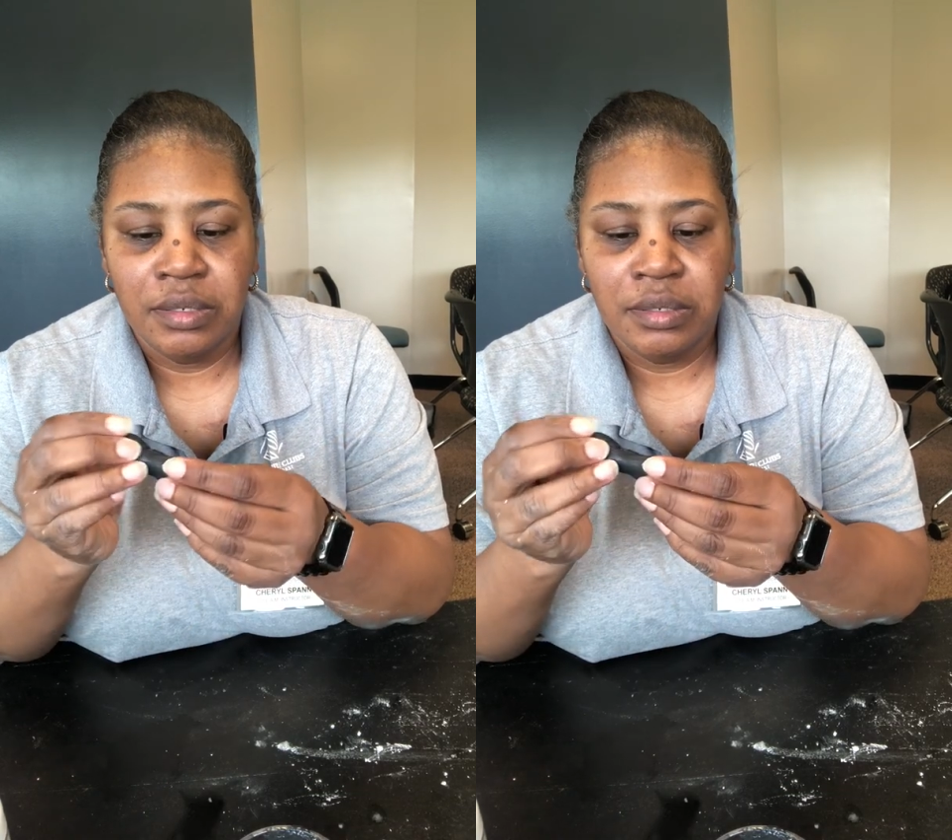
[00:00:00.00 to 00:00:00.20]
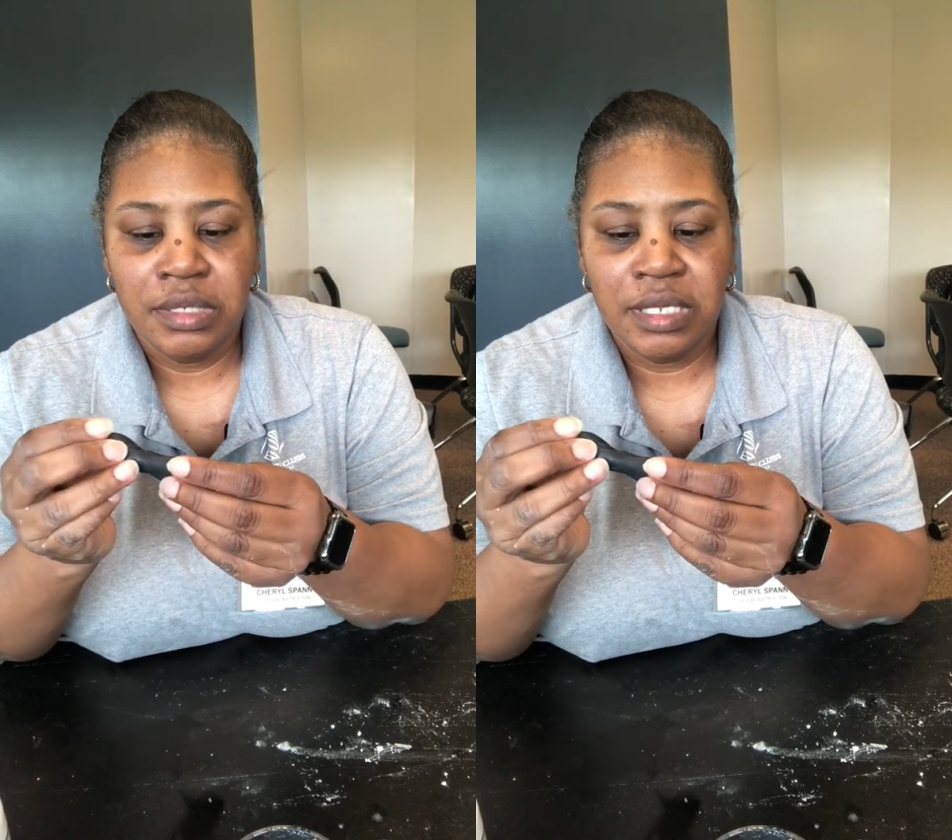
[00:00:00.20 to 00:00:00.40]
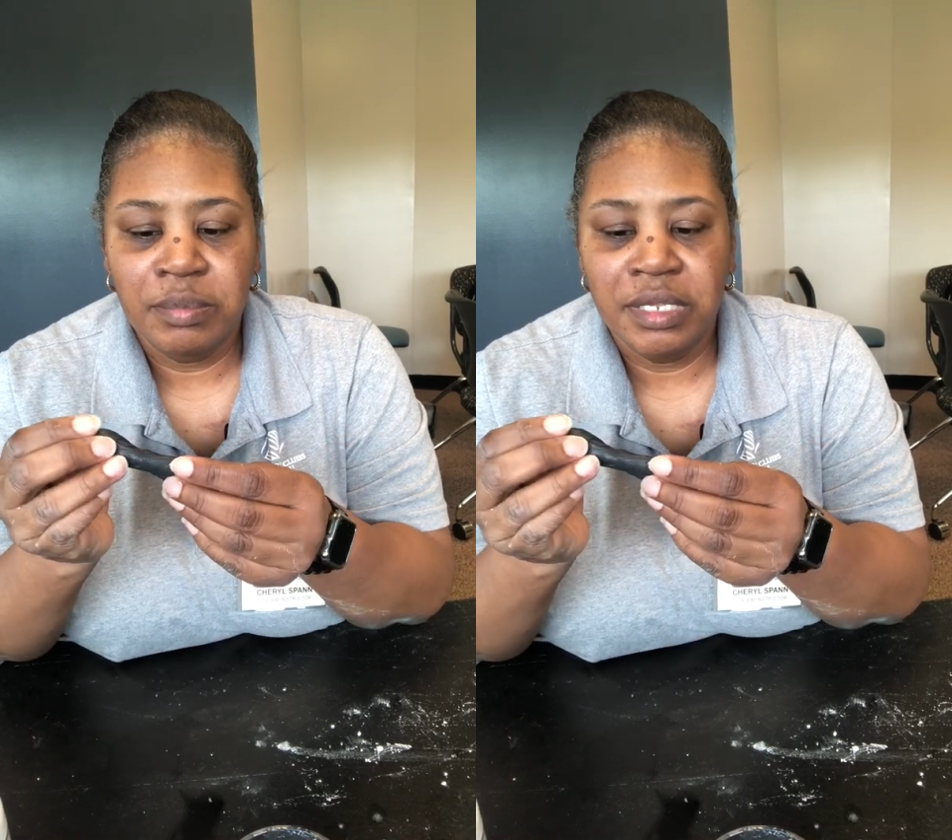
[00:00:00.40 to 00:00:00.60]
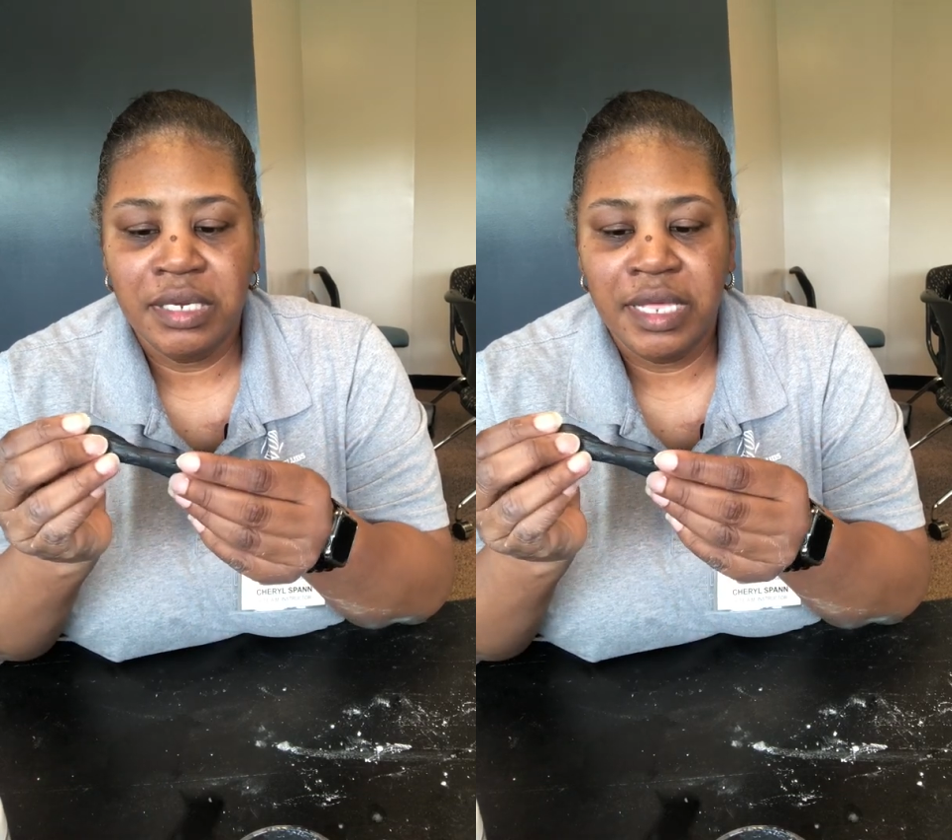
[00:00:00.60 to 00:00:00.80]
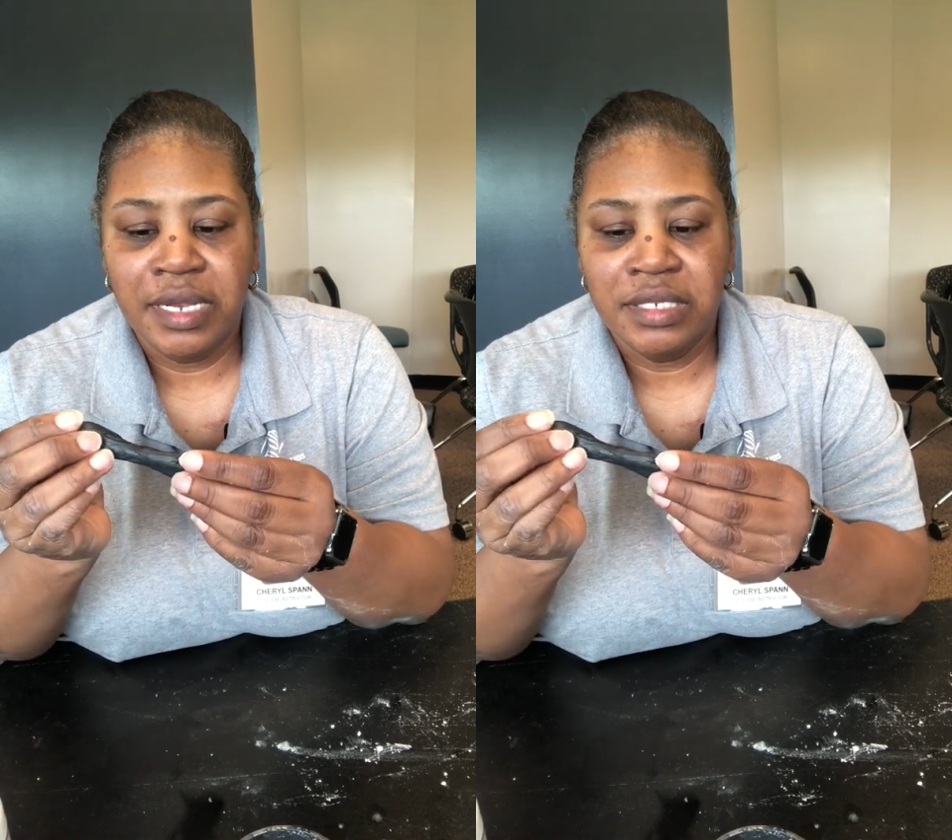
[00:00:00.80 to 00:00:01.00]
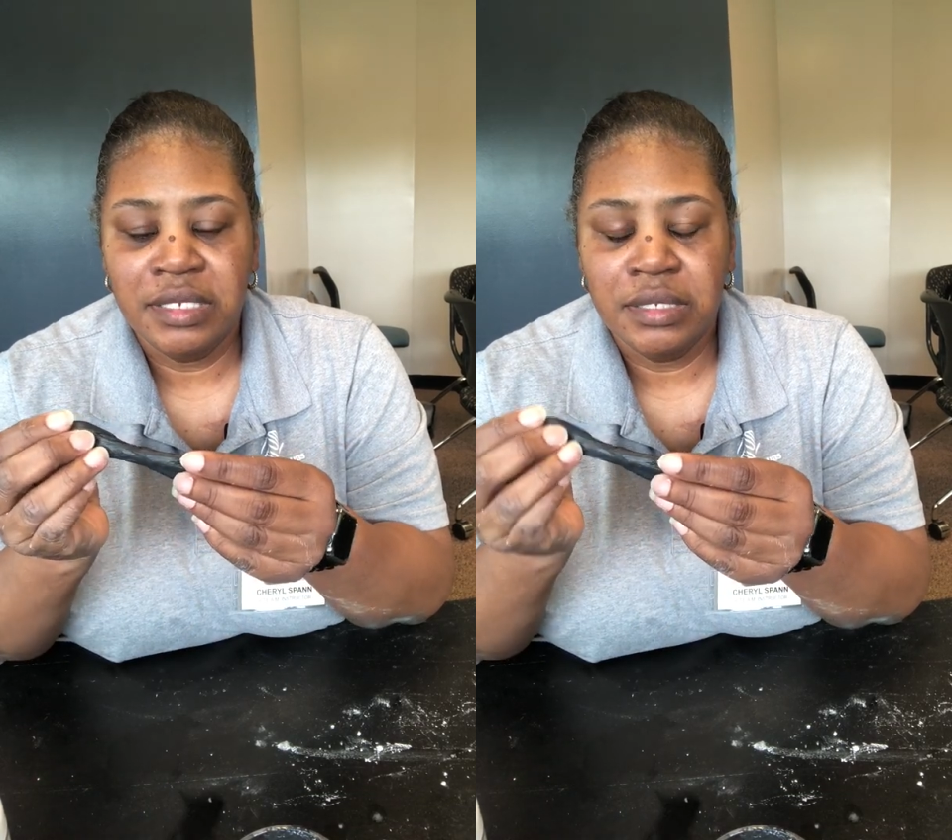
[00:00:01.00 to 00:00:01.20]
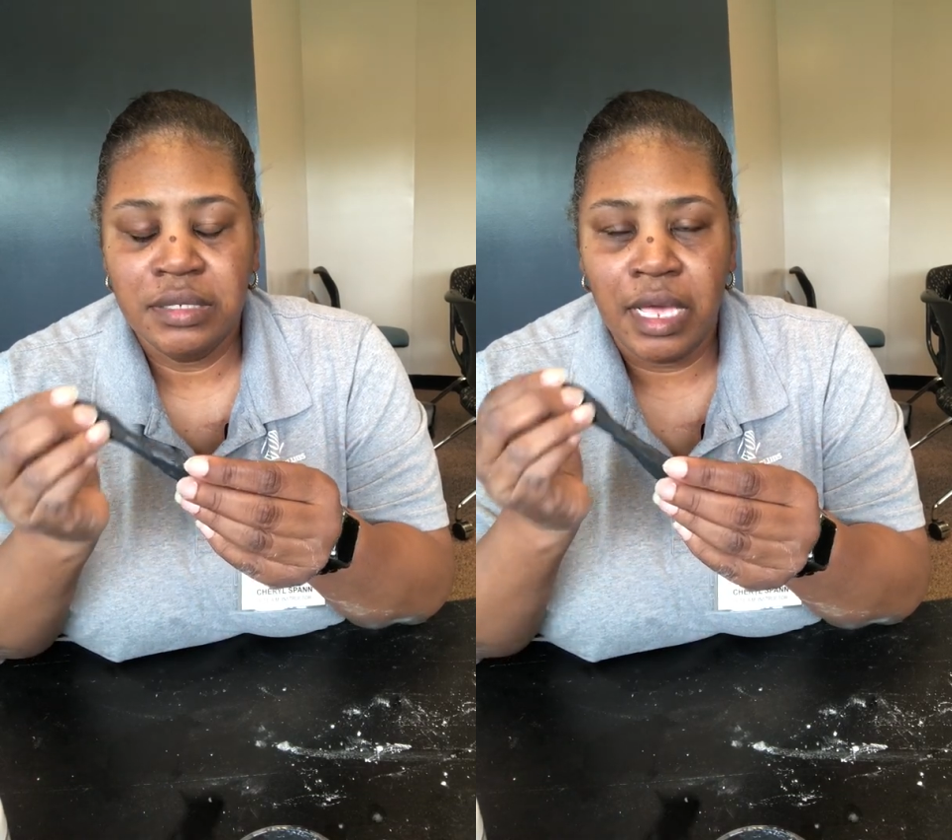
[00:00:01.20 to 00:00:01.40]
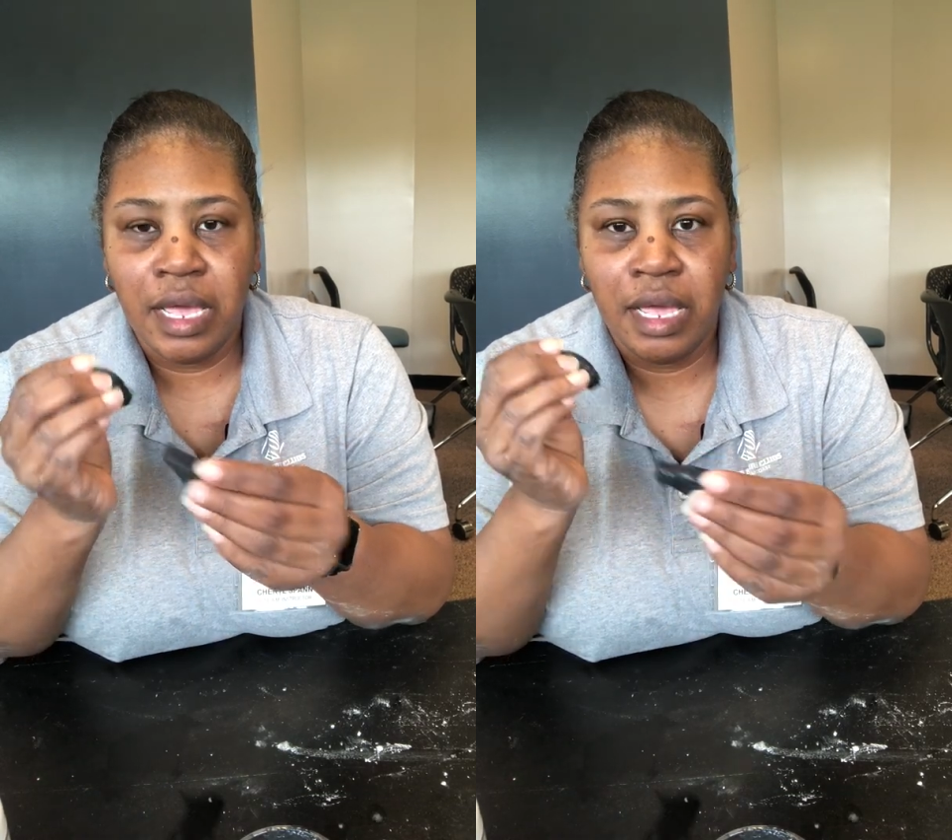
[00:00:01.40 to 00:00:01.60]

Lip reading: something that is